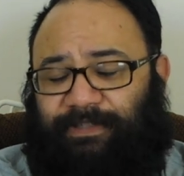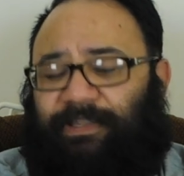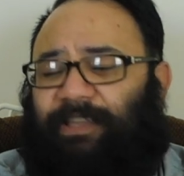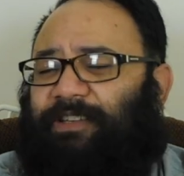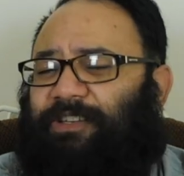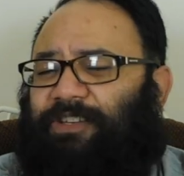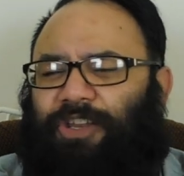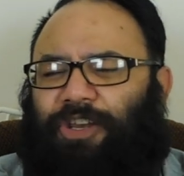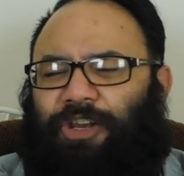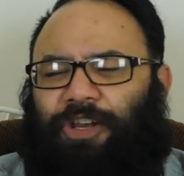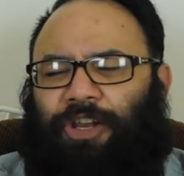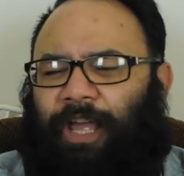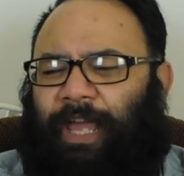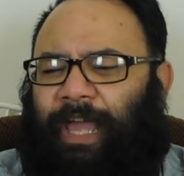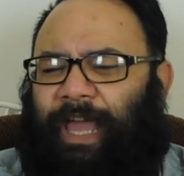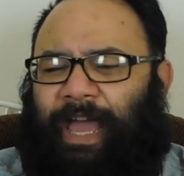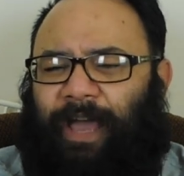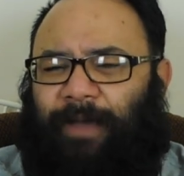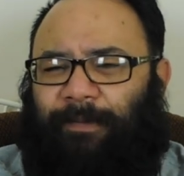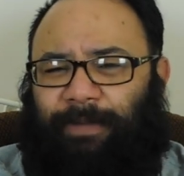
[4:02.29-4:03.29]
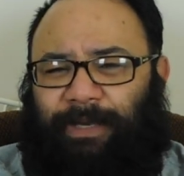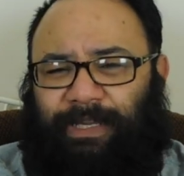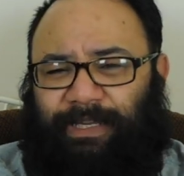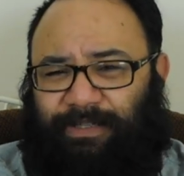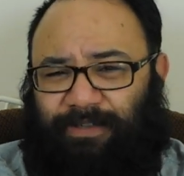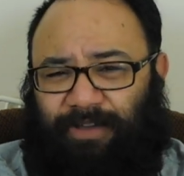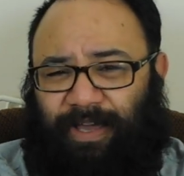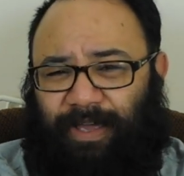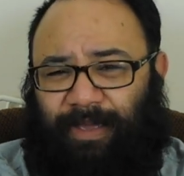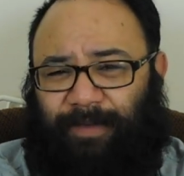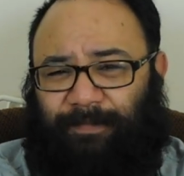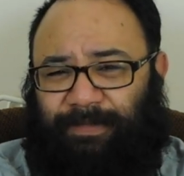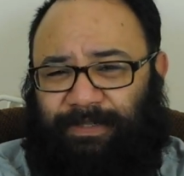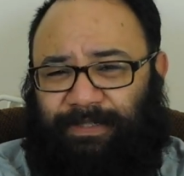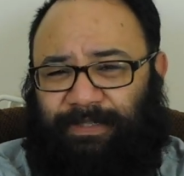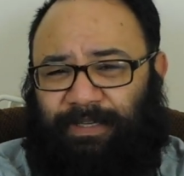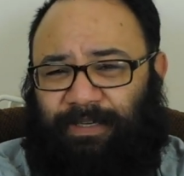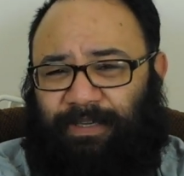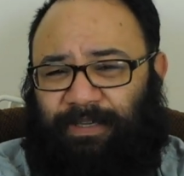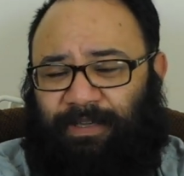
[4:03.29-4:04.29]
Like, do you know how many
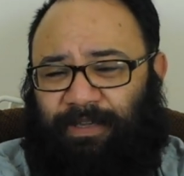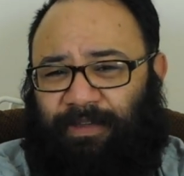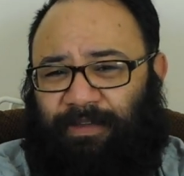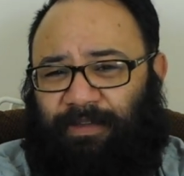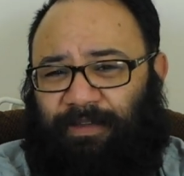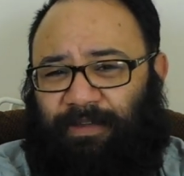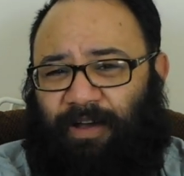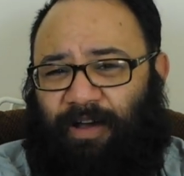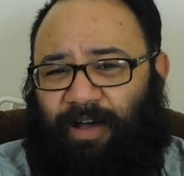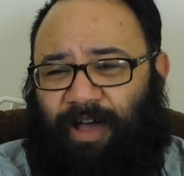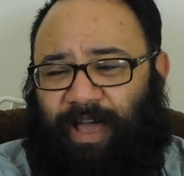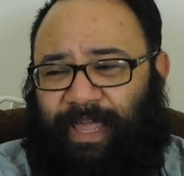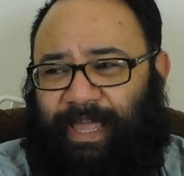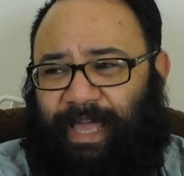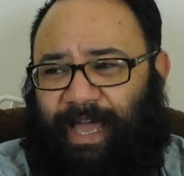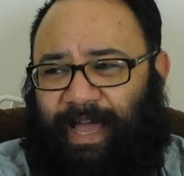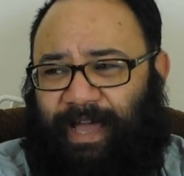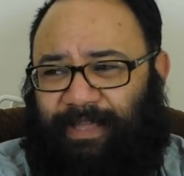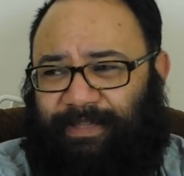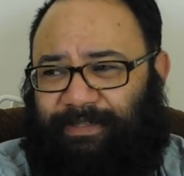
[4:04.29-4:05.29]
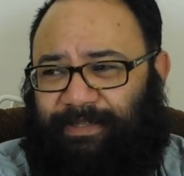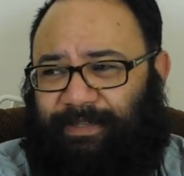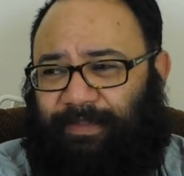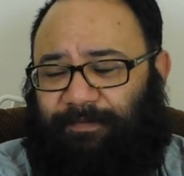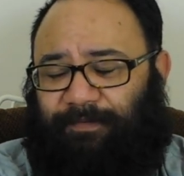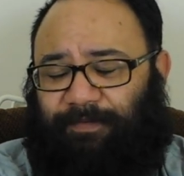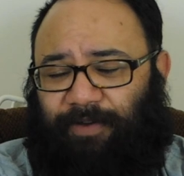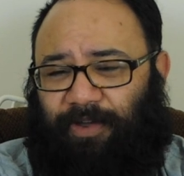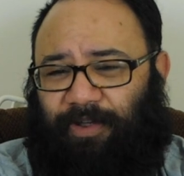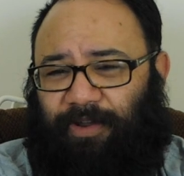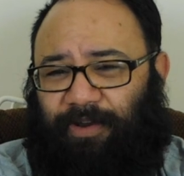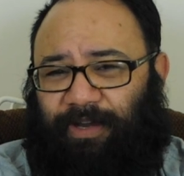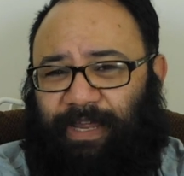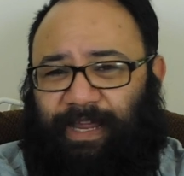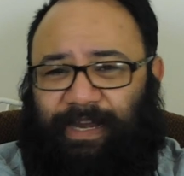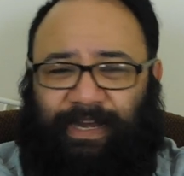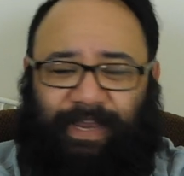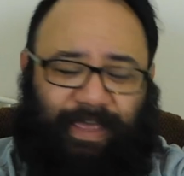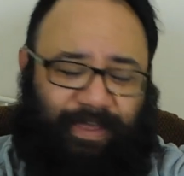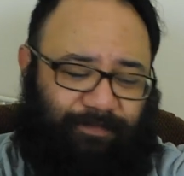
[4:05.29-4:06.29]
times I answer the phone
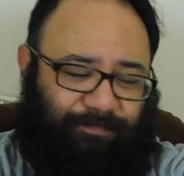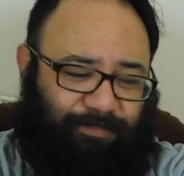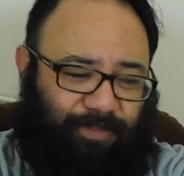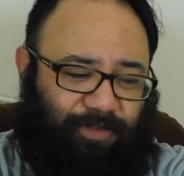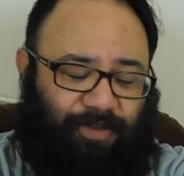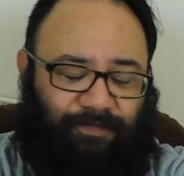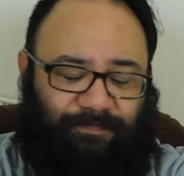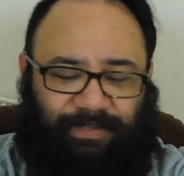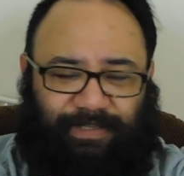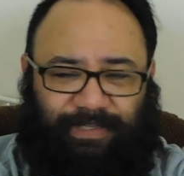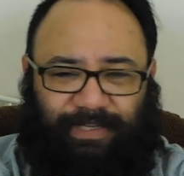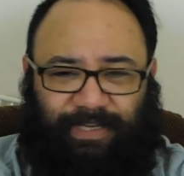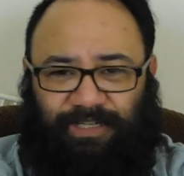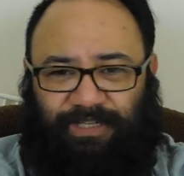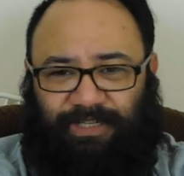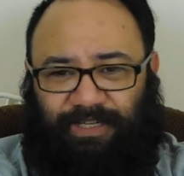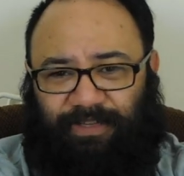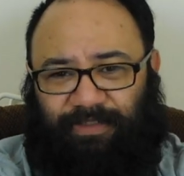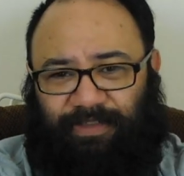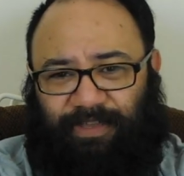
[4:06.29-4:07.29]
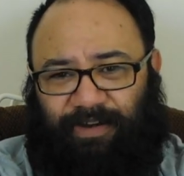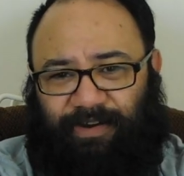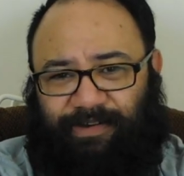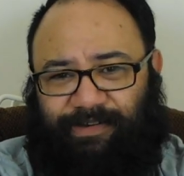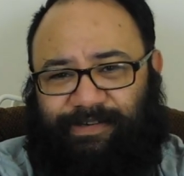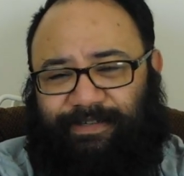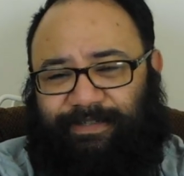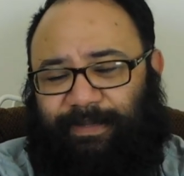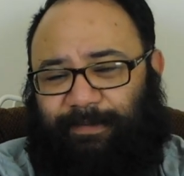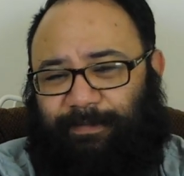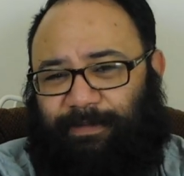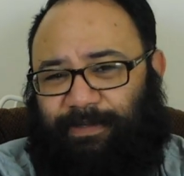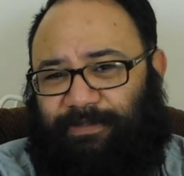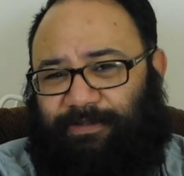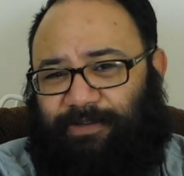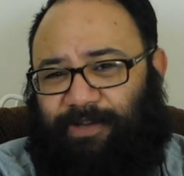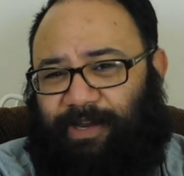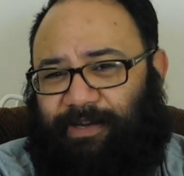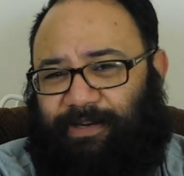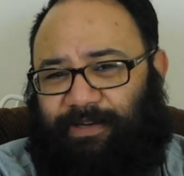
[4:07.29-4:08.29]
and have the conversation that I just
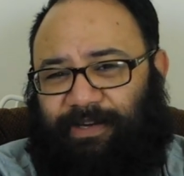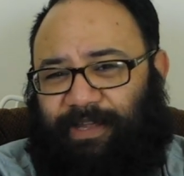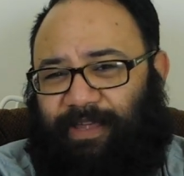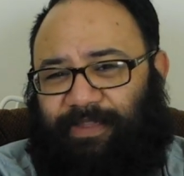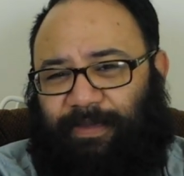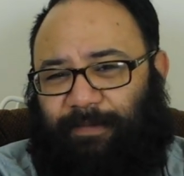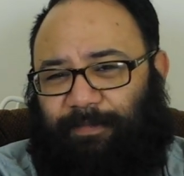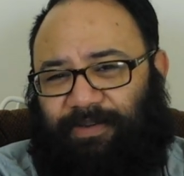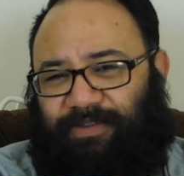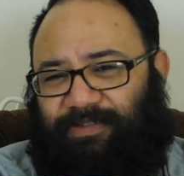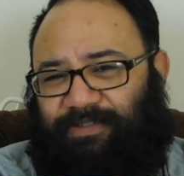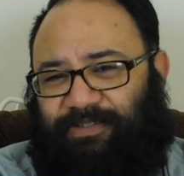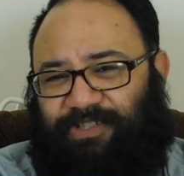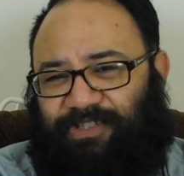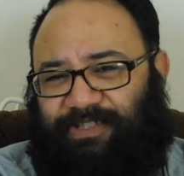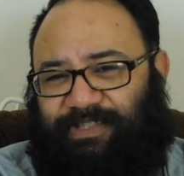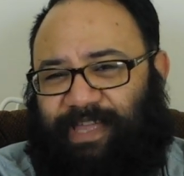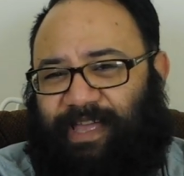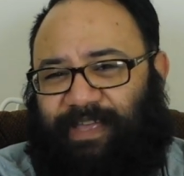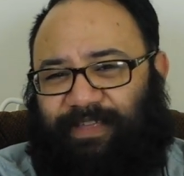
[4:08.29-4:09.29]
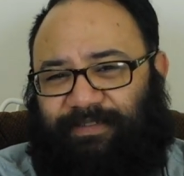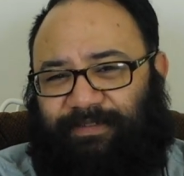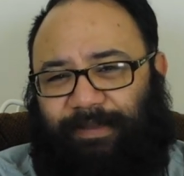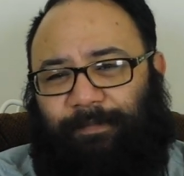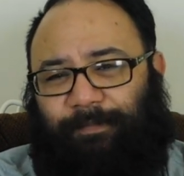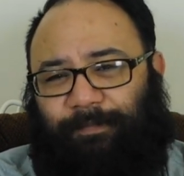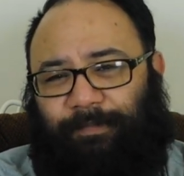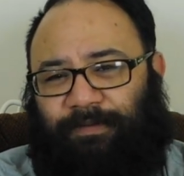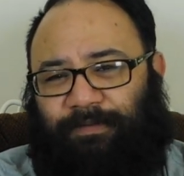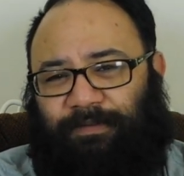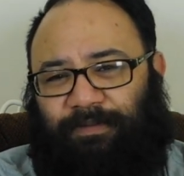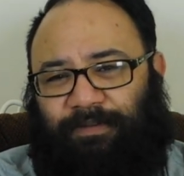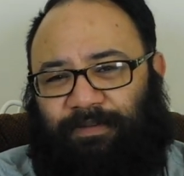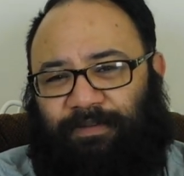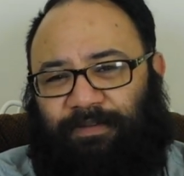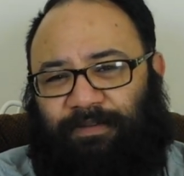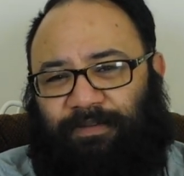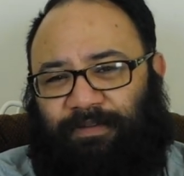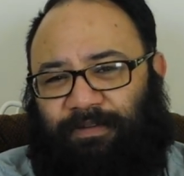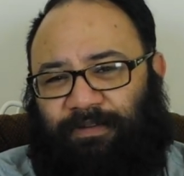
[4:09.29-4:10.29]
demonstrated and that person just hangs up
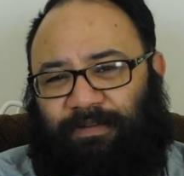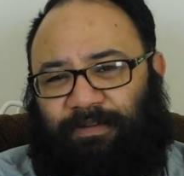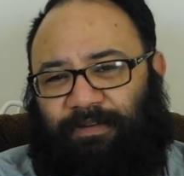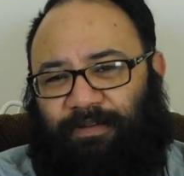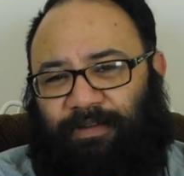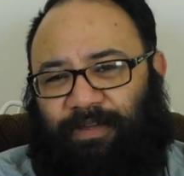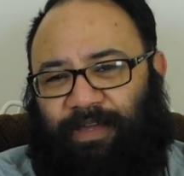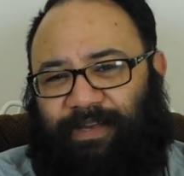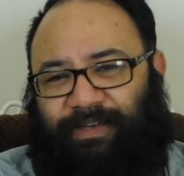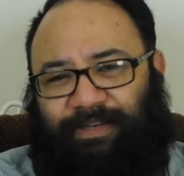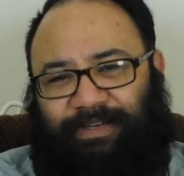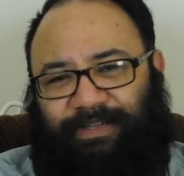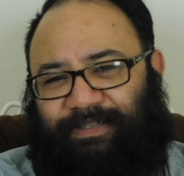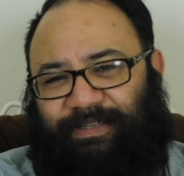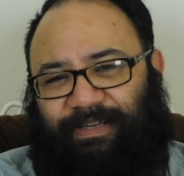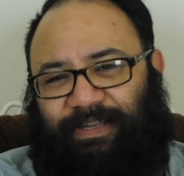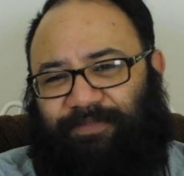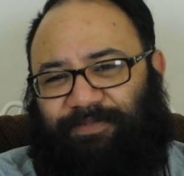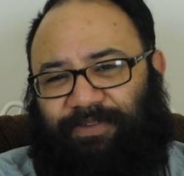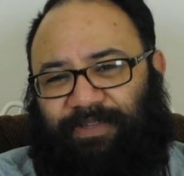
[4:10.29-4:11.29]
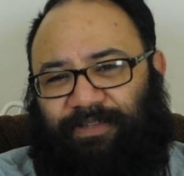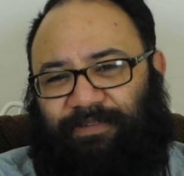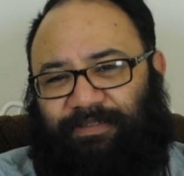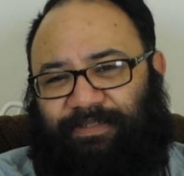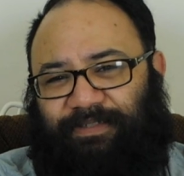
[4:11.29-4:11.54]
and doesn't even